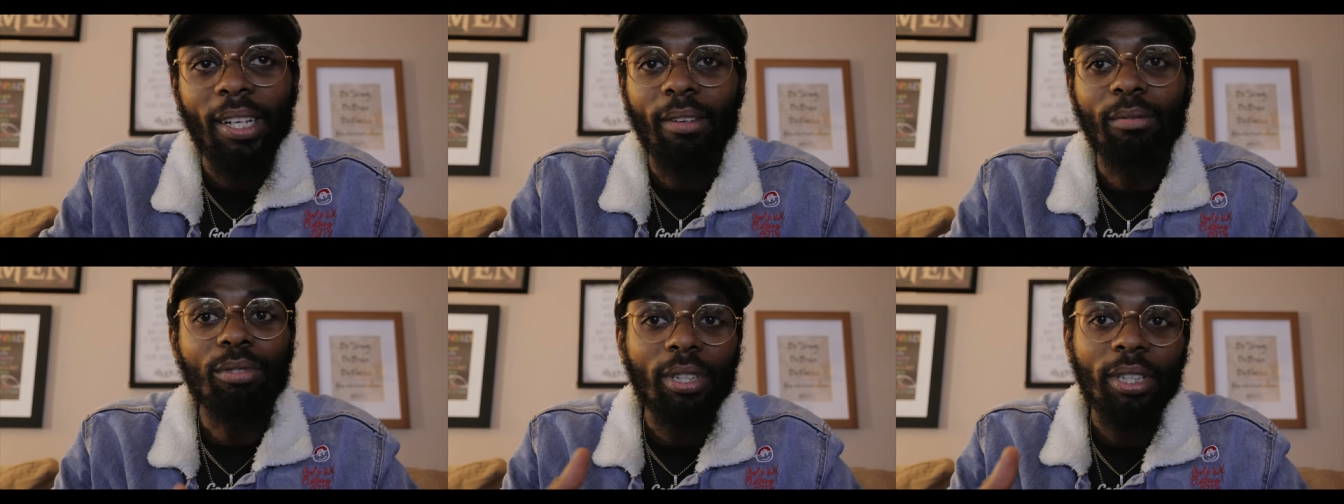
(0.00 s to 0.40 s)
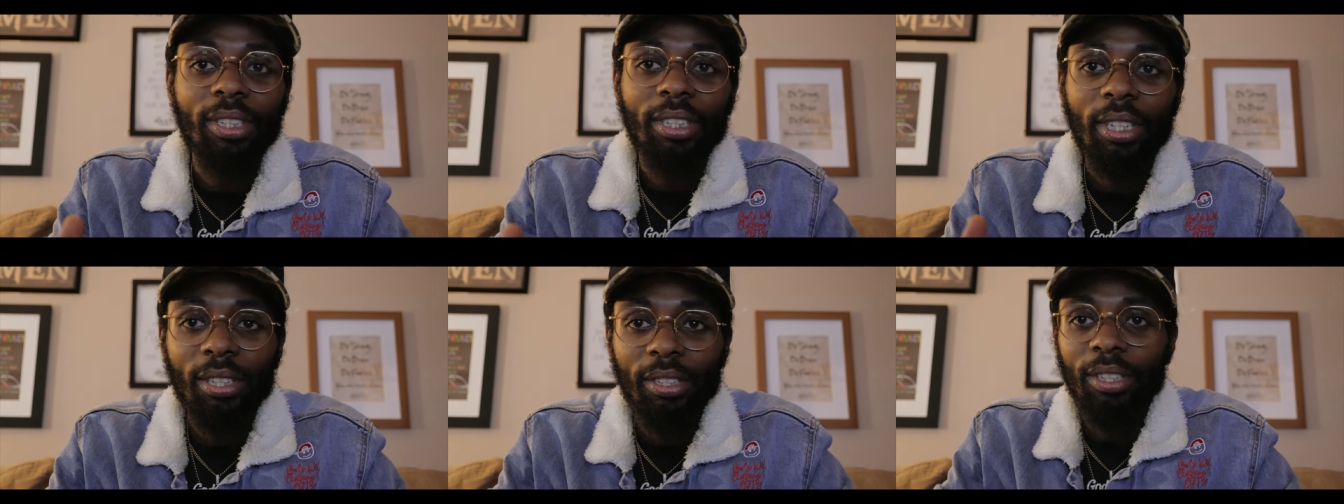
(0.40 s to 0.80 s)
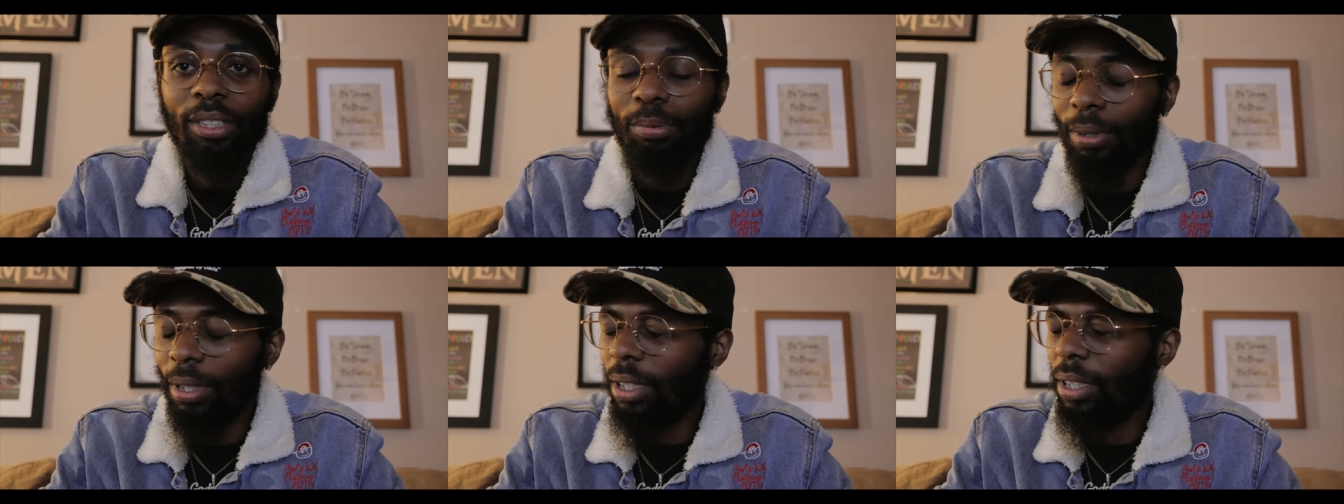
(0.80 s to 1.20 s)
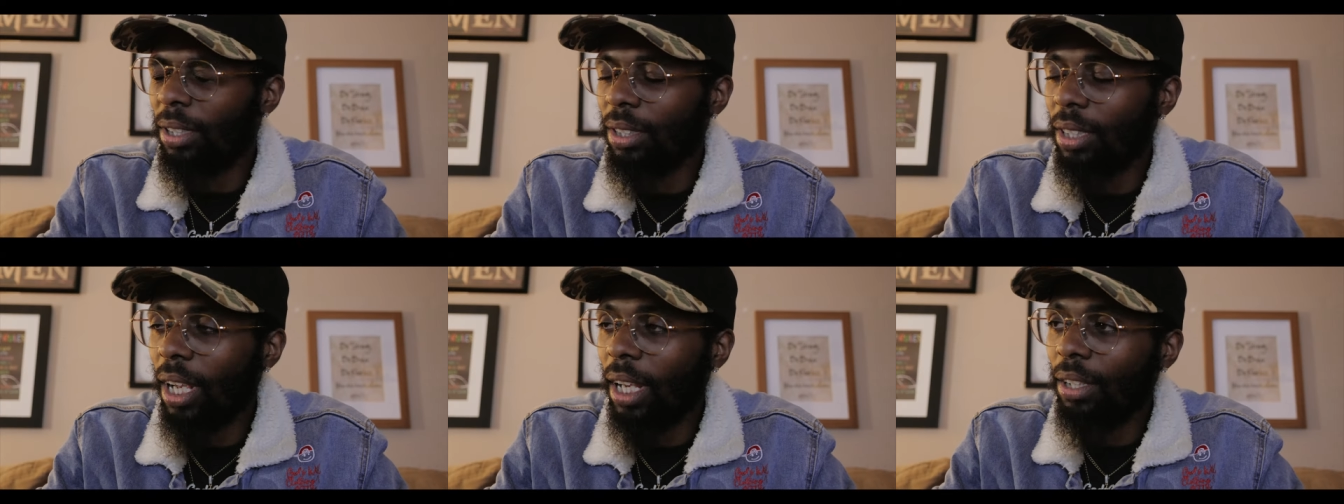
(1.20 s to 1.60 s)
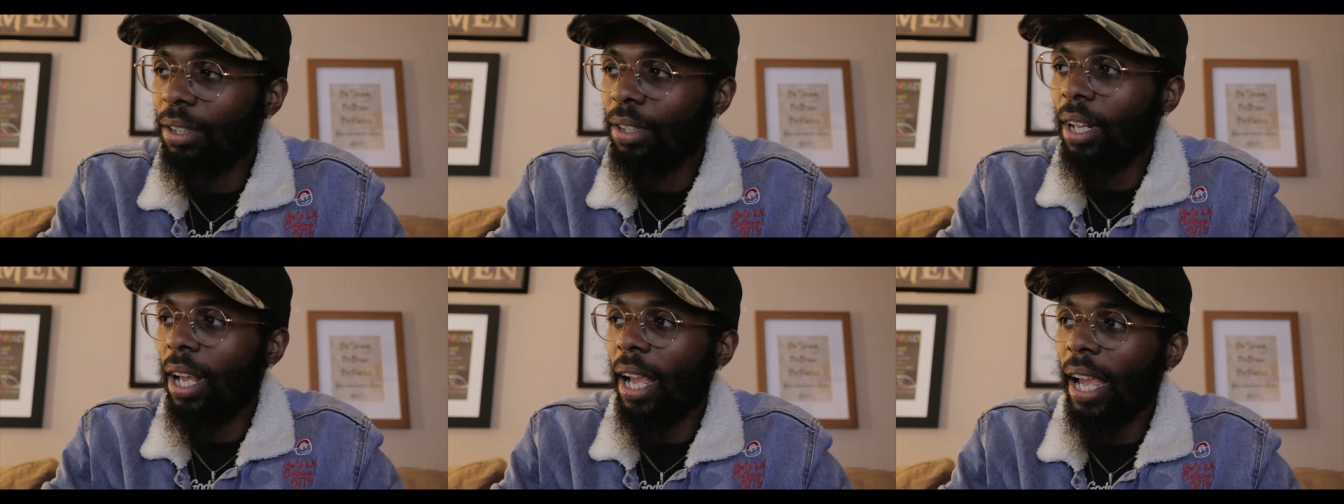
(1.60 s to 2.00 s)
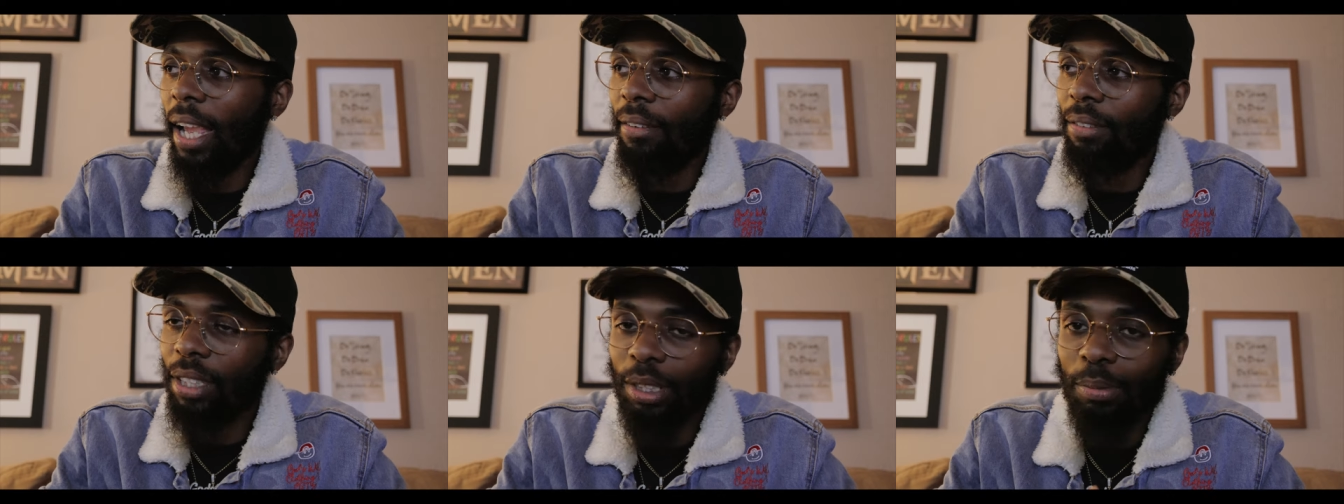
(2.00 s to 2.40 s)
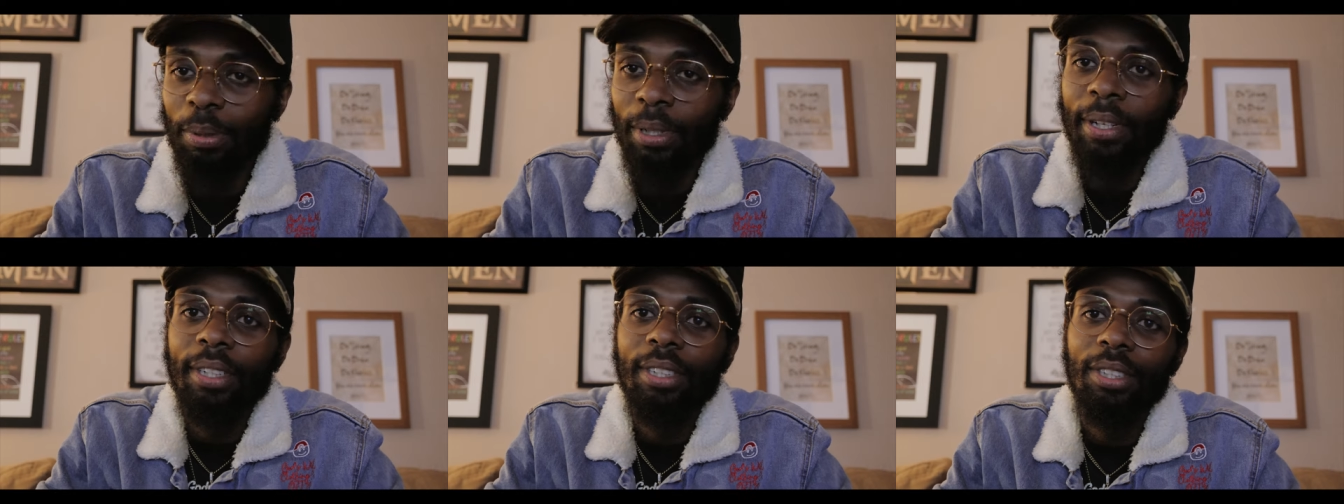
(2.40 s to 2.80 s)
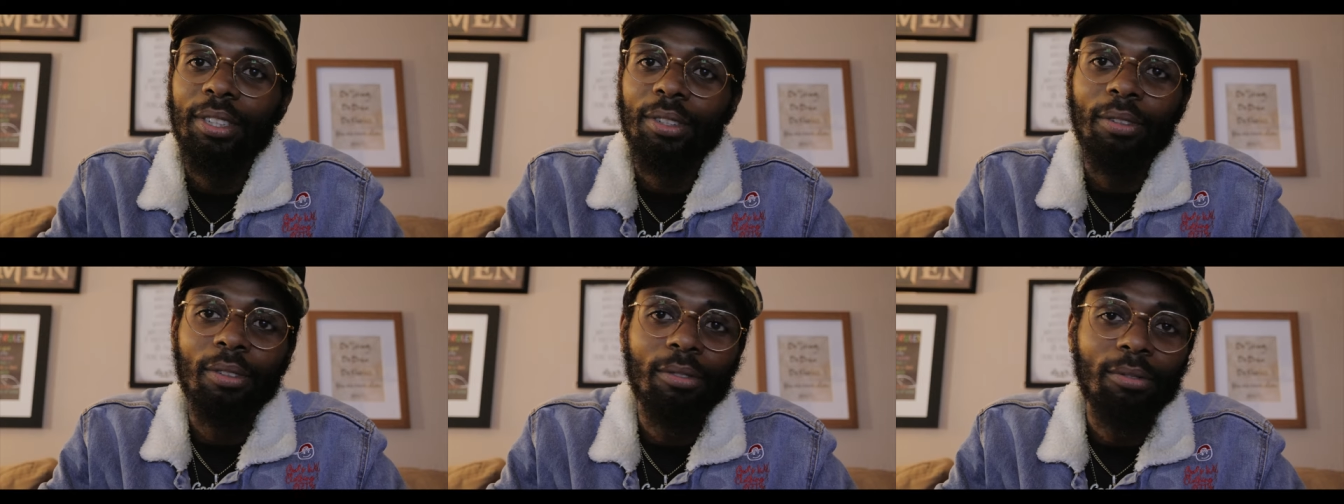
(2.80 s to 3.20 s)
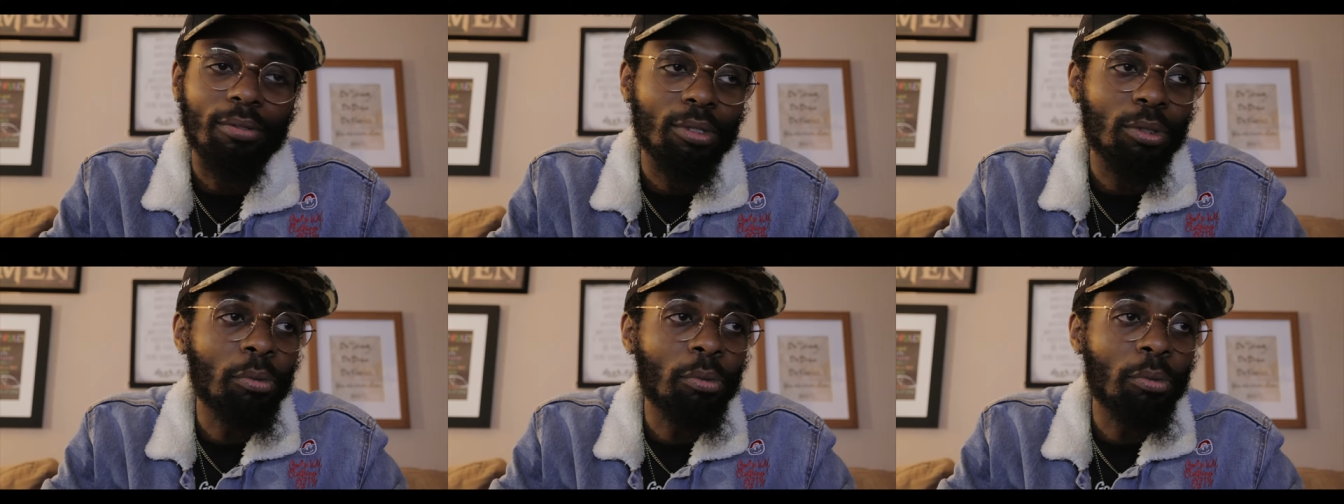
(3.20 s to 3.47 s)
I'm trying to tell you this because I have experiences of